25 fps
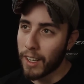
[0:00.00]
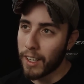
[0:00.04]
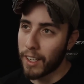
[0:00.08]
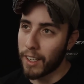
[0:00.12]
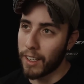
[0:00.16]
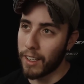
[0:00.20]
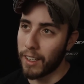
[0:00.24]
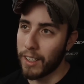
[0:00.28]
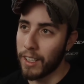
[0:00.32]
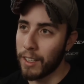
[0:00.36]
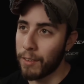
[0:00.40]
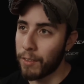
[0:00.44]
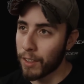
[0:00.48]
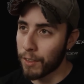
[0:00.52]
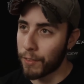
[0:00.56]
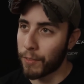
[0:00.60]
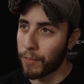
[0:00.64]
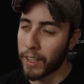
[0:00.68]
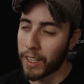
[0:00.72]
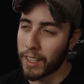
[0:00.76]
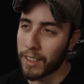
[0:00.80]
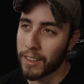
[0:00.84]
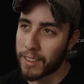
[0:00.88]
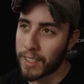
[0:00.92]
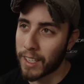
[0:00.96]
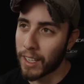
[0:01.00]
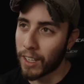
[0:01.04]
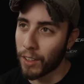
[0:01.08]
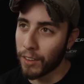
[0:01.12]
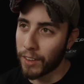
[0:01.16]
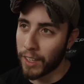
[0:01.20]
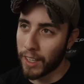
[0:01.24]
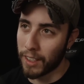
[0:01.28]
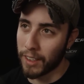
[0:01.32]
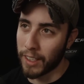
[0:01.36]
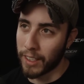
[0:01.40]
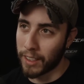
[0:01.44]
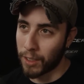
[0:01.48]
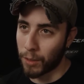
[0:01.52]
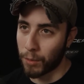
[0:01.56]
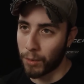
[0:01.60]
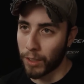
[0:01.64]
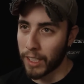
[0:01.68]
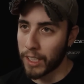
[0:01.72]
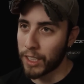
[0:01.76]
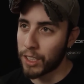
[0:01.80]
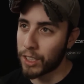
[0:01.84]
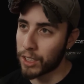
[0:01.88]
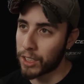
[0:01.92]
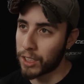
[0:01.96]
even if I can tell that like the
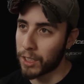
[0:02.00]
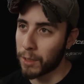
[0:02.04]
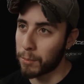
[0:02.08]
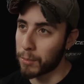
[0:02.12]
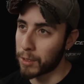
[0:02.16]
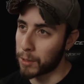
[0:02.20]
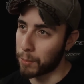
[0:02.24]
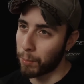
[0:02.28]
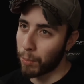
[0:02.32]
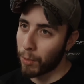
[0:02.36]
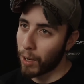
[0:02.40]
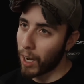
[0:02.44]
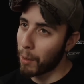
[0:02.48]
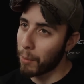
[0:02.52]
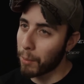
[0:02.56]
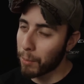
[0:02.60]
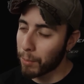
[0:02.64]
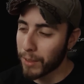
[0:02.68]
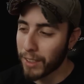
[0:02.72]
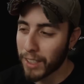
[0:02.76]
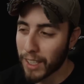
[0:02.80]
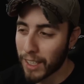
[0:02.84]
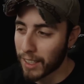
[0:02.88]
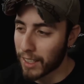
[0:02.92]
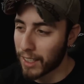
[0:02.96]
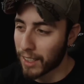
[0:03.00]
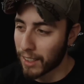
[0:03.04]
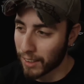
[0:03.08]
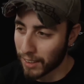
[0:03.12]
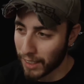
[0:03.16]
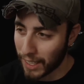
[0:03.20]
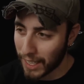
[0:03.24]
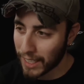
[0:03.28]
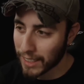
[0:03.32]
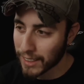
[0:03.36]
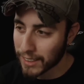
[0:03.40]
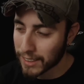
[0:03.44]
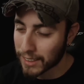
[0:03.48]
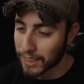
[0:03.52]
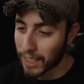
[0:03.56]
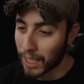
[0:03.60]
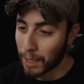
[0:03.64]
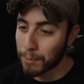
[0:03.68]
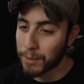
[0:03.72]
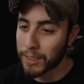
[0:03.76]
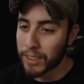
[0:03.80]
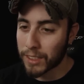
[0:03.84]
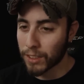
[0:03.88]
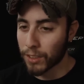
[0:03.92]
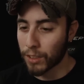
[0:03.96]
relationship is probably not going to last, I'm
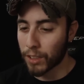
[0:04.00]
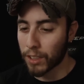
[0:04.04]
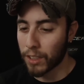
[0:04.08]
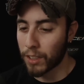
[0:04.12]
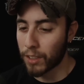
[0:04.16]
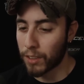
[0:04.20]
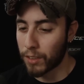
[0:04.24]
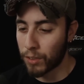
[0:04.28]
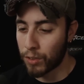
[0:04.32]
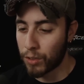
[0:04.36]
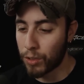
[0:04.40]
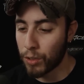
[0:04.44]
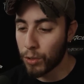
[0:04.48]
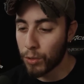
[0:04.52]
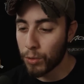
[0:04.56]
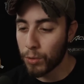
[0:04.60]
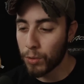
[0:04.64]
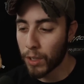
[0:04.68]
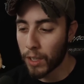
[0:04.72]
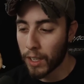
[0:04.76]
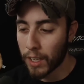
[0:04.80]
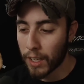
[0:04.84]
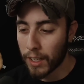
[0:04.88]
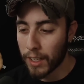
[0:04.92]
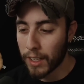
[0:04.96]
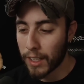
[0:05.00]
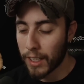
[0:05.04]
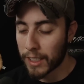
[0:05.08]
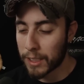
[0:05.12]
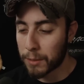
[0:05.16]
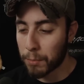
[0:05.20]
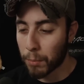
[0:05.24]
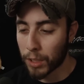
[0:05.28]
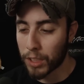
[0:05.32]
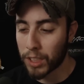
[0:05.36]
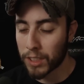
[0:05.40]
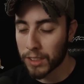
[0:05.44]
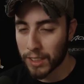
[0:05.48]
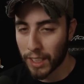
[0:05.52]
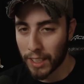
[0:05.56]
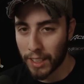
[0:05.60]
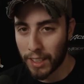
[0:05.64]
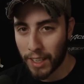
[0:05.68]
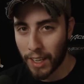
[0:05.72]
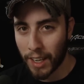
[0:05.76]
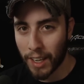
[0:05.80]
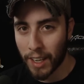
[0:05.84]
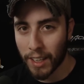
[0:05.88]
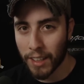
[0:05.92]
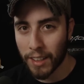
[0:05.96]
still going to do as much as I
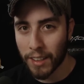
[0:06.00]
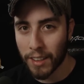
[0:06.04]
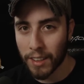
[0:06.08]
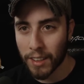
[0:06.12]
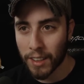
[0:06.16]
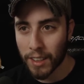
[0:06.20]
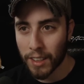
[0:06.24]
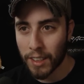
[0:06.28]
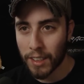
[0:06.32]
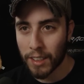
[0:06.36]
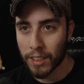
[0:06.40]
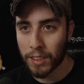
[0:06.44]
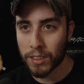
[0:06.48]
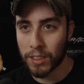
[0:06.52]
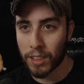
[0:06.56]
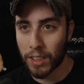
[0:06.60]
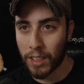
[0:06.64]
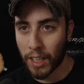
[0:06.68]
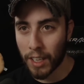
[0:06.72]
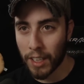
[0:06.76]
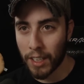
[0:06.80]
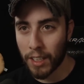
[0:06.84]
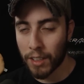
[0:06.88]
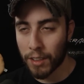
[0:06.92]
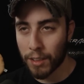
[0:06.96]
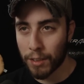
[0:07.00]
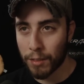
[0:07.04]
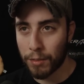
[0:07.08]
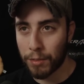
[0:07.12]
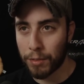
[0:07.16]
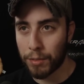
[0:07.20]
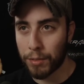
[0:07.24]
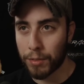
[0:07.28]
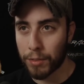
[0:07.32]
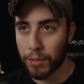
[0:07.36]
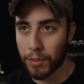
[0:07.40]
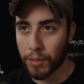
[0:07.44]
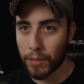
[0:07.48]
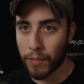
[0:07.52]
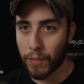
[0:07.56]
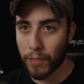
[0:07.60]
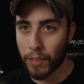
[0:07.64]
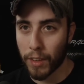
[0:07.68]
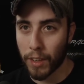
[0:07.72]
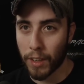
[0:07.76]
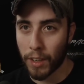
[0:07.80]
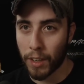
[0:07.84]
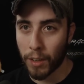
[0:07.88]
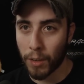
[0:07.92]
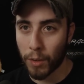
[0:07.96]
can to kind of
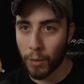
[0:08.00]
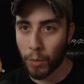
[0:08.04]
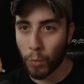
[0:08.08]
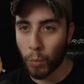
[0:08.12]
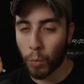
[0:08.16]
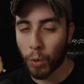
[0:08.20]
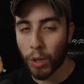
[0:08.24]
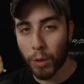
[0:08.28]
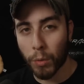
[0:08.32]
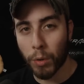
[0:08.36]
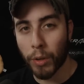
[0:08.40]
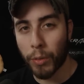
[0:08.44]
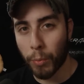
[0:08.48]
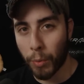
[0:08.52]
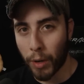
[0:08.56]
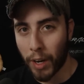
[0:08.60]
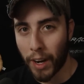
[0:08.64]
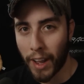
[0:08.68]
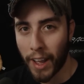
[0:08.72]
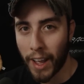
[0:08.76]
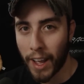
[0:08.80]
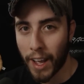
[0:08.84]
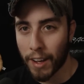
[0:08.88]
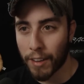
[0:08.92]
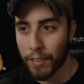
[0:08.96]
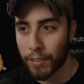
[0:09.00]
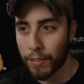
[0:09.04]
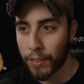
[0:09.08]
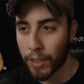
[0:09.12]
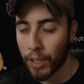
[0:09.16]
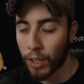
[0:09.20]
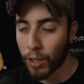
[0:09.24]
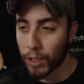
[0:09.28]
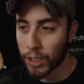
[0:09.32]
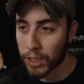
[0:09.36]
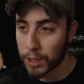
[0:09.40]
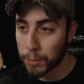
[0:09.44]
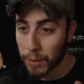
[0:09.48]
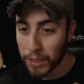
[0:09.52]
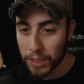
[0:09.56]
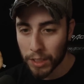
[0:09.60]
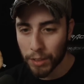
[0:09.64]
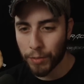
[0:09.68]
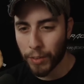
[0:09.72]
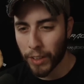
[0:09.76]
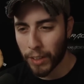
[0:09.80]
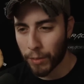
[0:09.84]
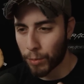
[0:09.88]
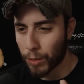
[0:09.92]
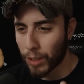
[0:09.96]
work with what I have. You know, especially
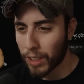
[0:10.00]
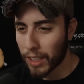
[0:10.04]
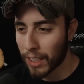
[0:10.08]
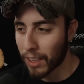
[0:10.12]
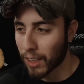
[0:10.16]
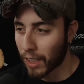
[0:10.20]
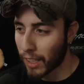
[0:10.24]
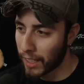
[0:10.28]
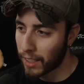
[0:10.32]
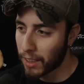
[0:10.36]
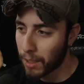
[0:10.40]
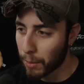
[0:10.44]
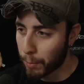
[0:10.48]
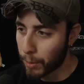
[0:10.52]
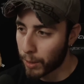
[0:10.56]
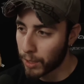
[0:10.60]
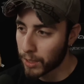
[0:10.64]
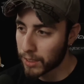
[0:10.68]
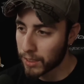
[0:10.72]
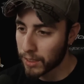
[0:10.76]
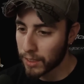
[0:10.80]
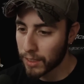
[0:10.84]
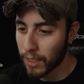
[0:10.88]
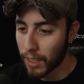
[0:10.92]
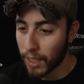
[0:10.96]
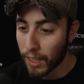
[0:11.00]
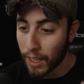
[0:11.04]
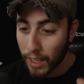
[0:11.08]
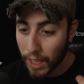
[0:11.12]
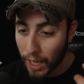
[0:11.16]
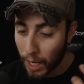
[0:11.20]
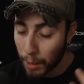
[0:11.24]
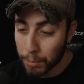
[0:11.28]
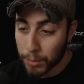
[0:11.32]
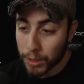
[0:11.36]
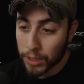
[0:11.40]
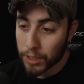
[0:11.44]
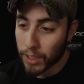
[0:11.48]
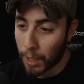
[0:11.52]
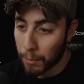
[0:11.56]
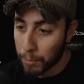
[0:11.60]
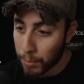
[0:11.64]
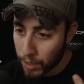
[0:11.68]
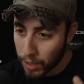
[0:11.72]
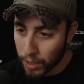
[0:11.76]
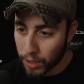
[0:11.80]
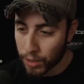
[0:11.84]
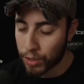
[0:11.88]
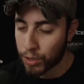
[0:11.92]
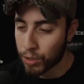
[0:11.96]
if I really like the person, I'm
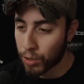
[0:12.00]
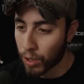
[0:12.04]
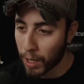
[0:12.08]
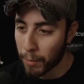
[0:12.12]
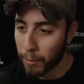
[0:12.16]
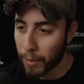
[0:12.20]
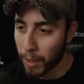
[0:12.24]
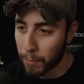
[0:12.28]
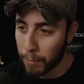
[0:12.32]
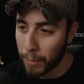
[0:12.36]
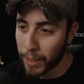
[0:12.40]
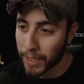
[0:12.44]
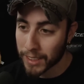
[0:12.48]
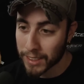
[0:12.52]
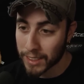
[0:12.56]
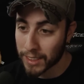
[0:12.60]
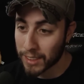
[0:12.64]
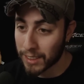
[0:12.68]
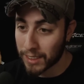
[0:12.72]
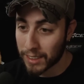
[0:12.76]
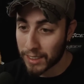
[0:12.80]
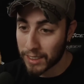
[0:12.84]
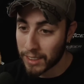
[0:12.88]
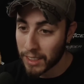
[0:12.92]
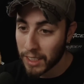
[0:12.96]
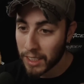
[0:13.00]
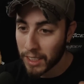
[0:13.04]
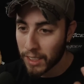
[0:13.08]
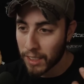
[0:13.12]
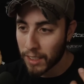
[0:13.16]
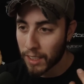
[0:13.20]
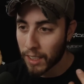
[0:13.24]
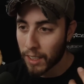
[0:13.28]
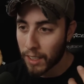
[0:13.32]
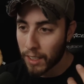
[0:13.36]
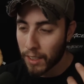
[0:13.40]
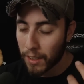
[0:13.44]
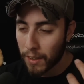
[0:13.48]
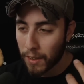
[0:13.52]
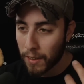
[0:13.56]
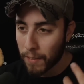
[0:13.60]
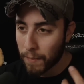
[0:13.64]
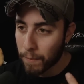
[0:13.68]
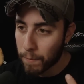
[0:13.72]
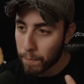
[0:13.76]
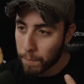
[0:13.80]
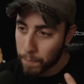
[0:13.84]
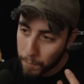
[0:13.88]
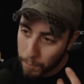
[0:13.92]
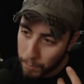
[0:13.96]
going to try my best and see
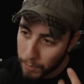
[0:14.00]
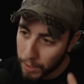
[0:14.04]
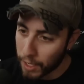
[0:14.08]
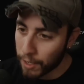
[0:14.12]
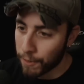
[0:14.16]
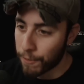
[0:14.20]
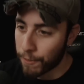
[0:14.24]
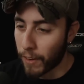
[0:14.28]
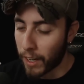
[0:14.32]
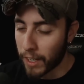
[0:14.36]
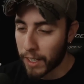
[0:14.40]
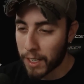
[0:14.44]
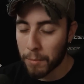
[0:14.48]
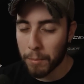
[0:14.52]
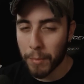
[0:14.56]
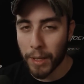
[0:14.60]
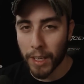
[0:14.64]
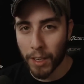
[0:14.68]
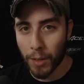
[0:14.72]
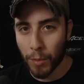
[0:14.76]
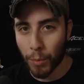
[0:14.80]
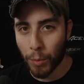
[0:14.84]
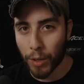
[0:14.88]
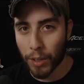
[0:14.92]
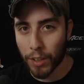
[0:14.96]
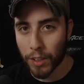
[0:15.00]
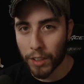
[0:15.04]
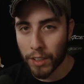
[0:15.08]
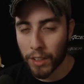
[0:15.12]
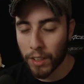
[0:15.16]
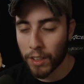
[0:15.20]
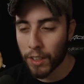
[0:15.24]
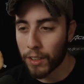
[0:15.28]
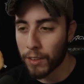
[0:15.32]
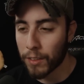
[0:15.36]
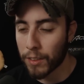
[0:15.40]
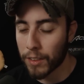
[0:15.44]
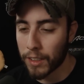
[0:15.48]
if I can make it work, you know?